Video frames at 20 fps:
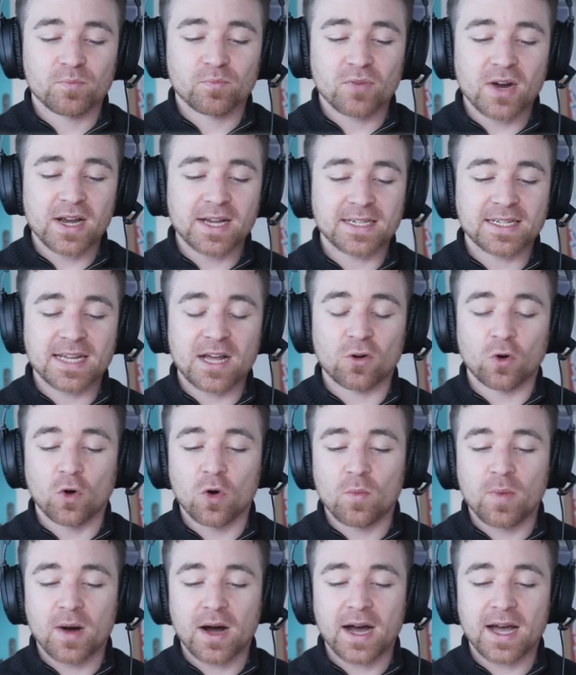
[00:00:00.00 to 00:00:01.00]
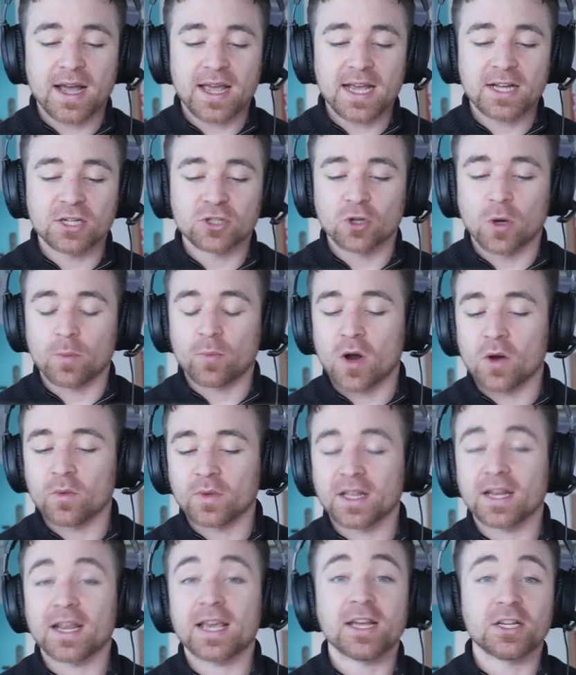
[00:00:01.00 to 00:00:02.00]
break it down all by each dot point
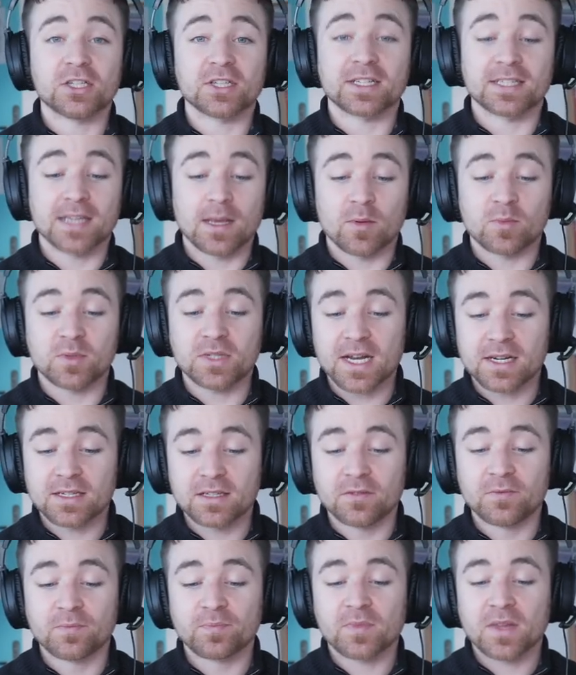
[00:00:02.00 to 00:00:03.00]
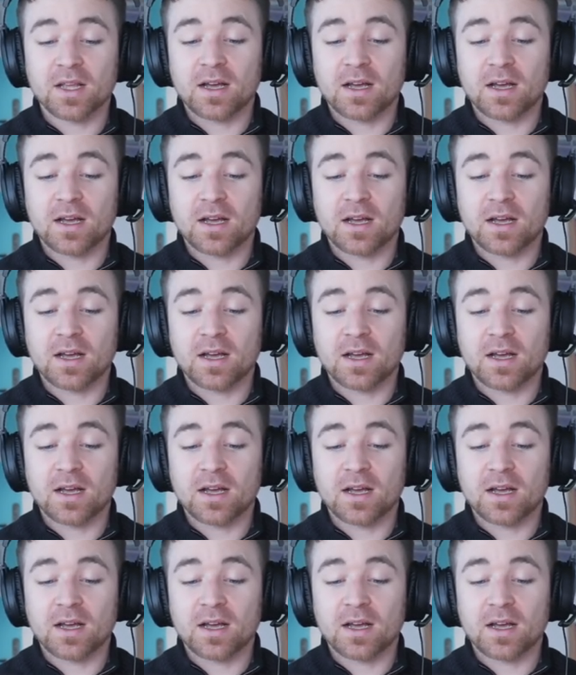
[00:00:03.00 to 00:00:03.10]
within each exam objective.